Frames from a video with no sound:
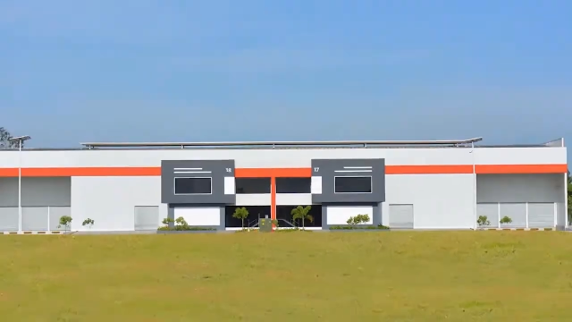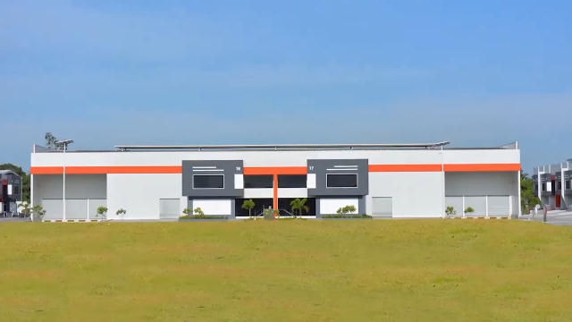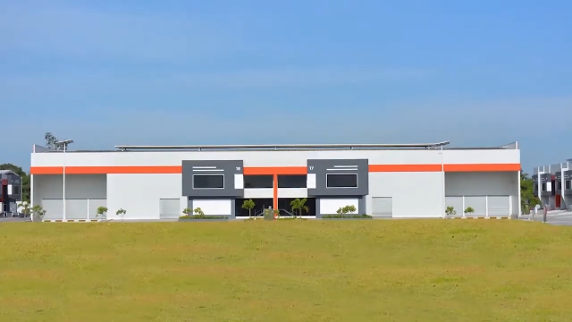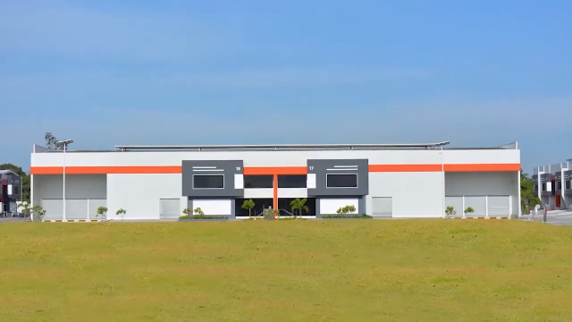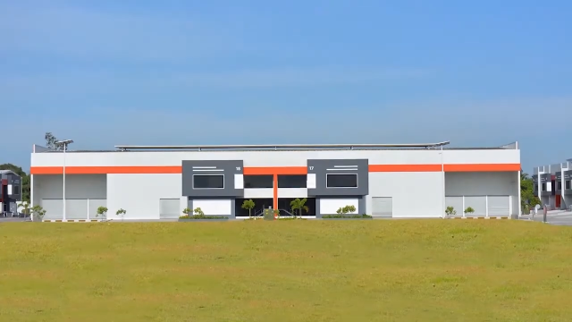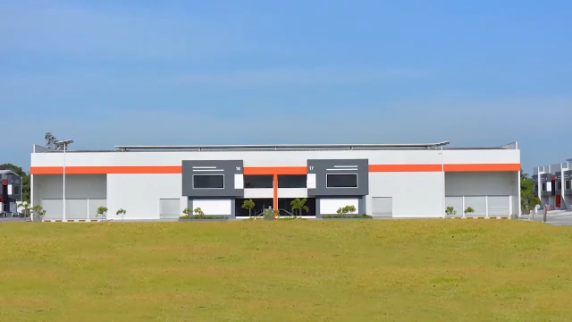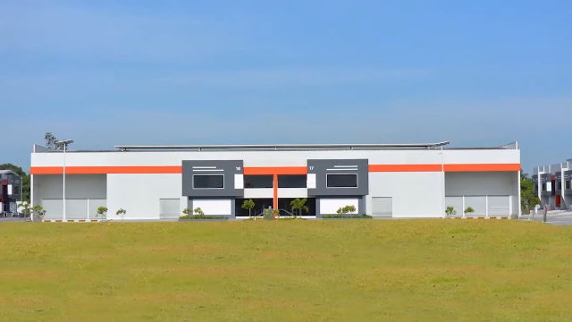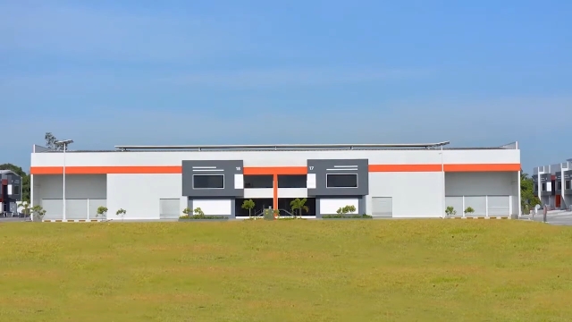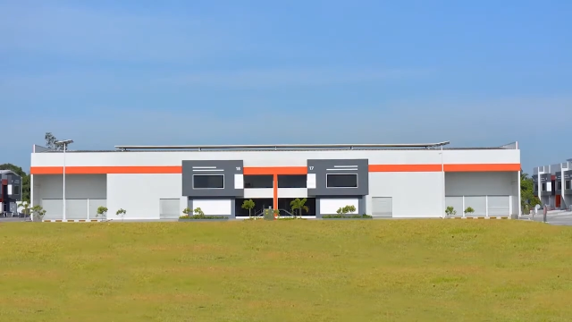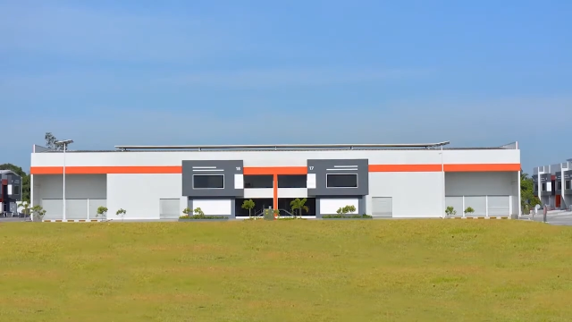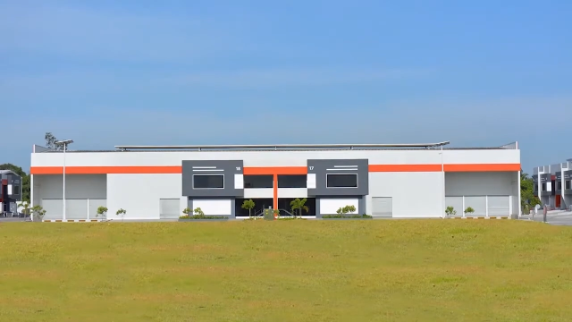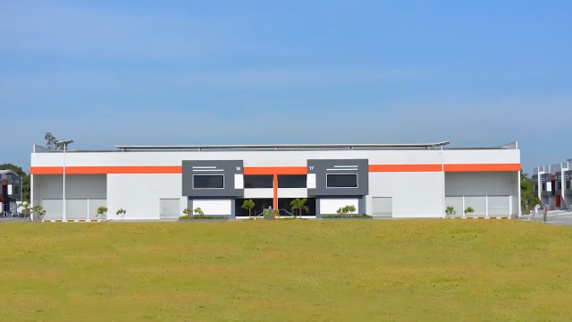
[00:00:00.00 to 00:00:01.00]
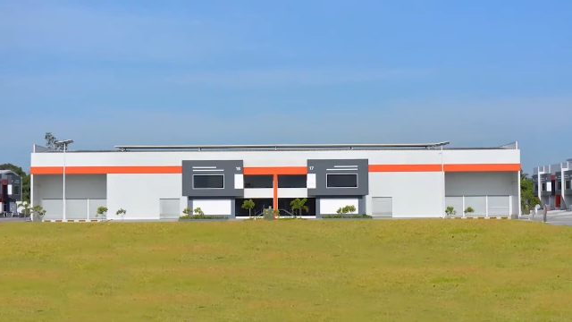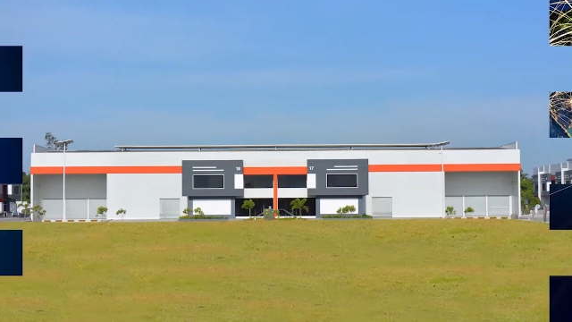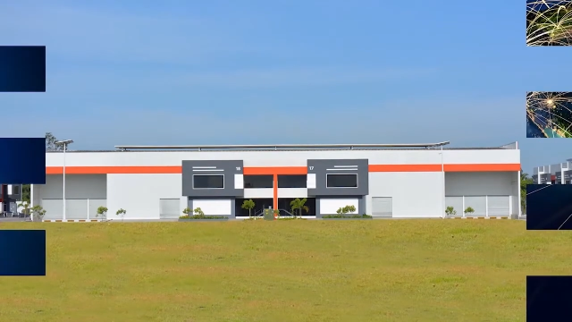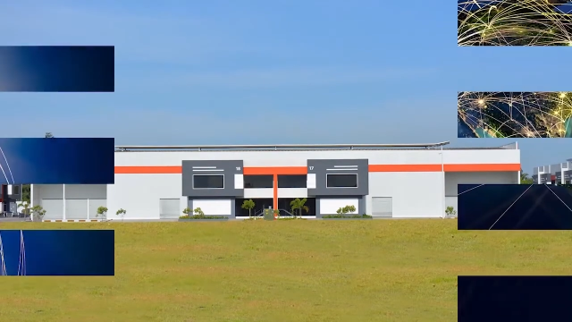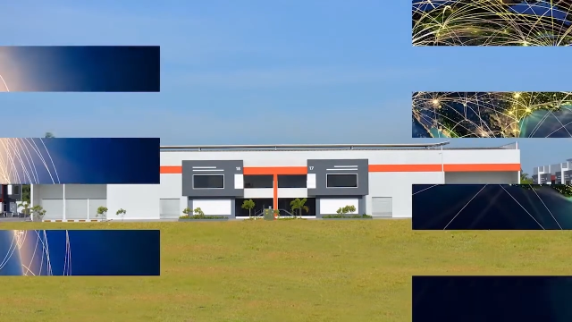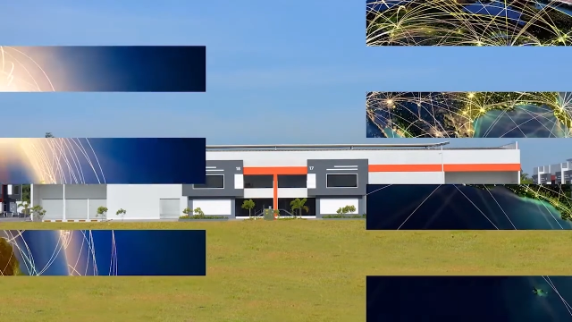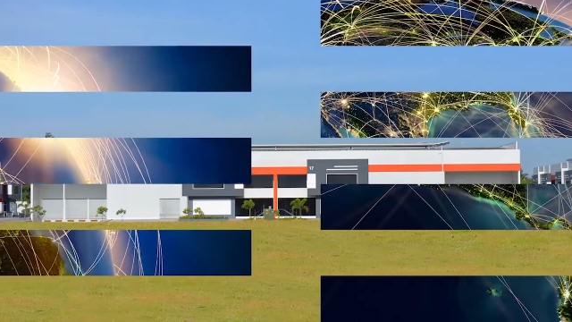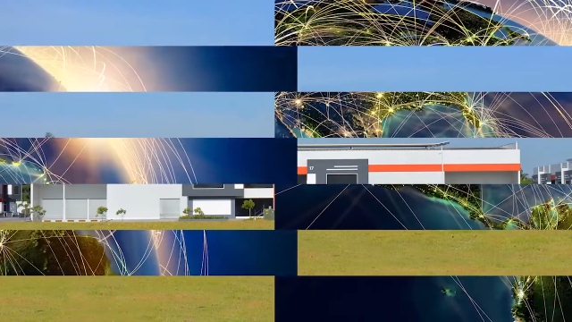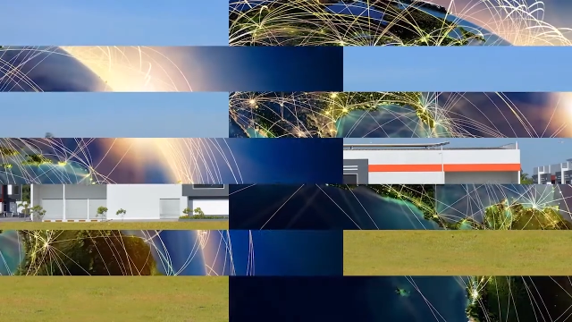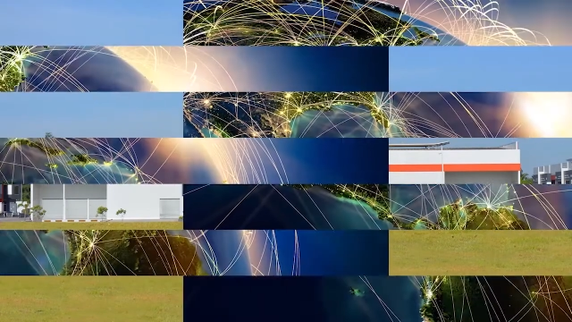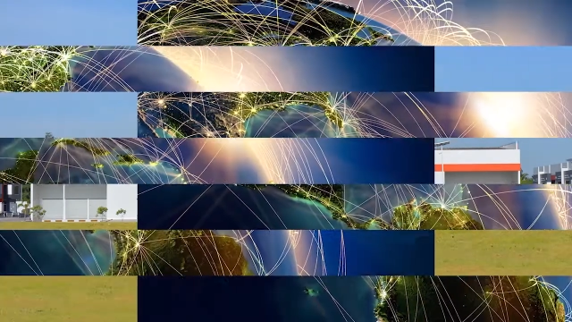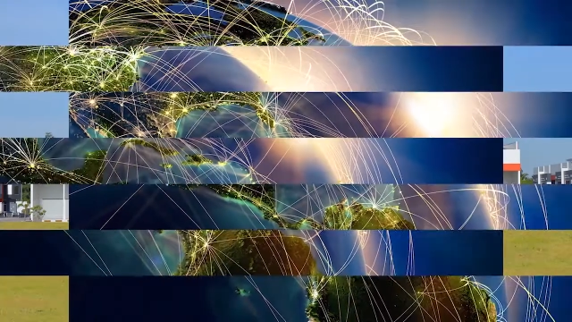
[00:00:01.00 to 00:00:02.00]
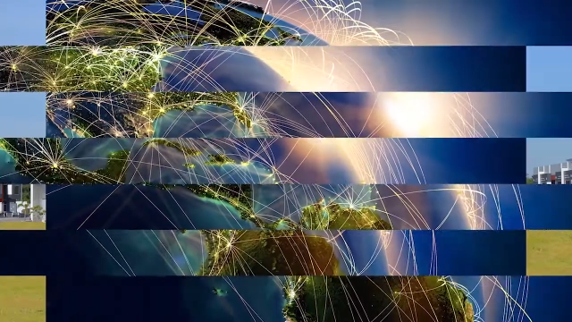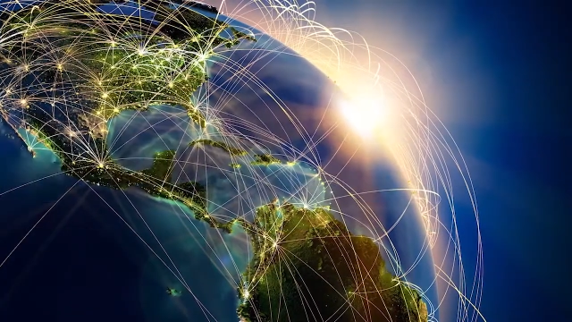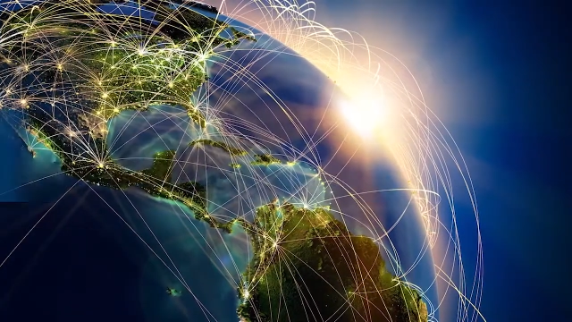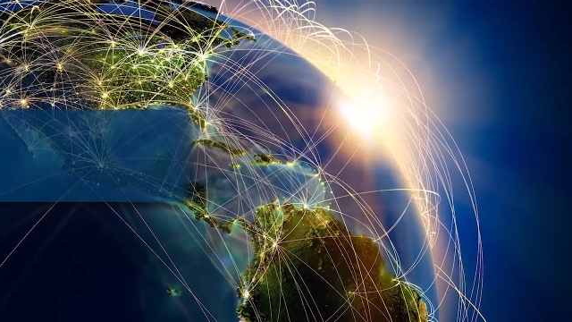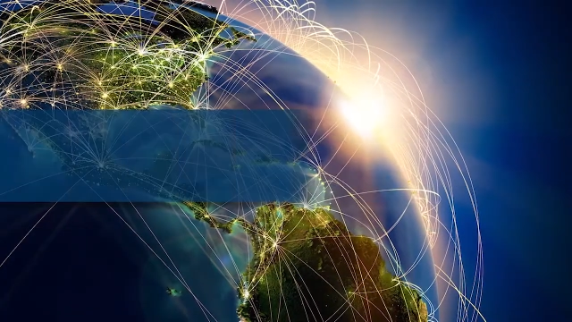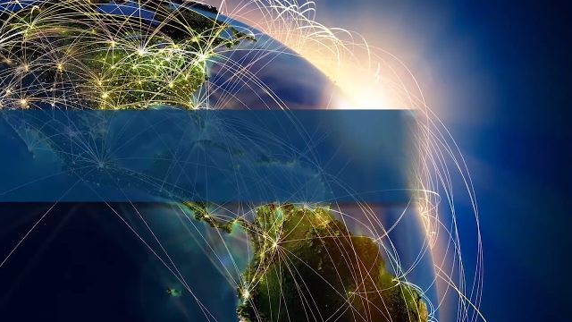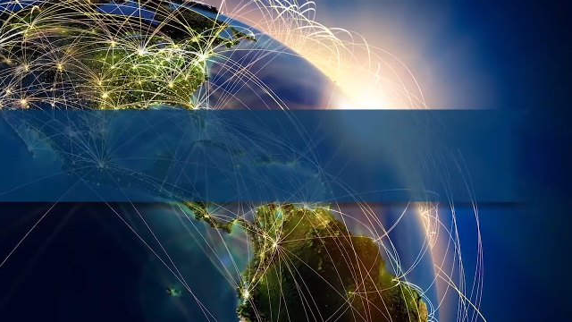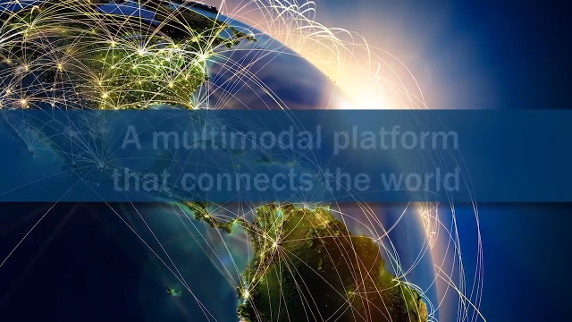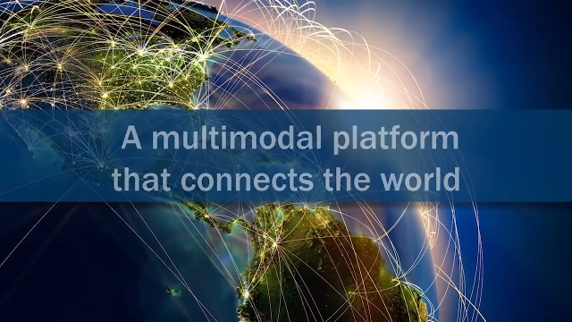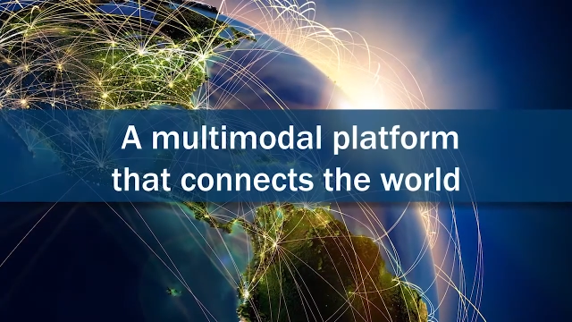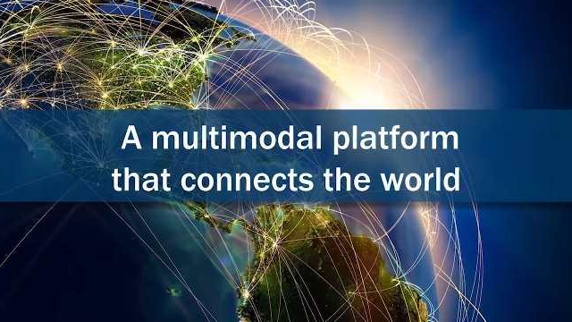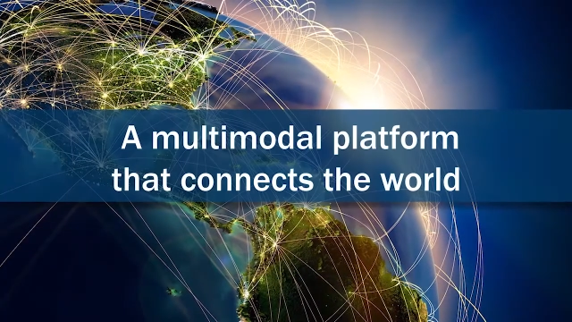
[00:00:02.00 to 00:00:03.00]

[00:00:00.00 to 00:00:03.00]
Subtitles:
[unreadable: no face in view]